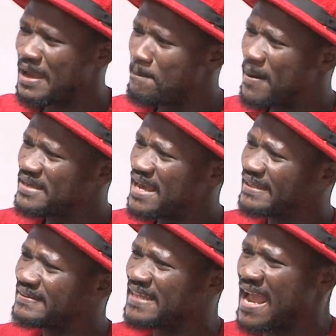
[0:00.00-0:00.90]
a
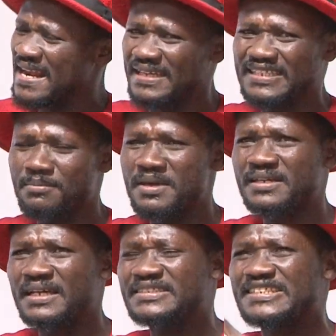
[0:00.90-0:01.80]
bear then as a
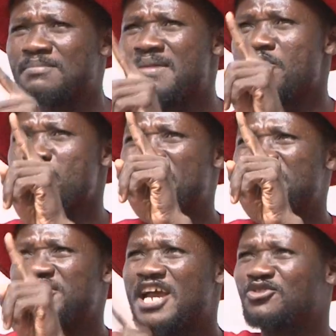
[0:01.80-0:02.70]
maker, some
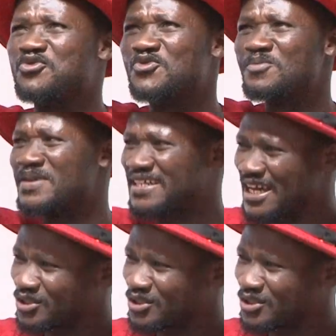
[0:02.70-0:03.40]
yet to make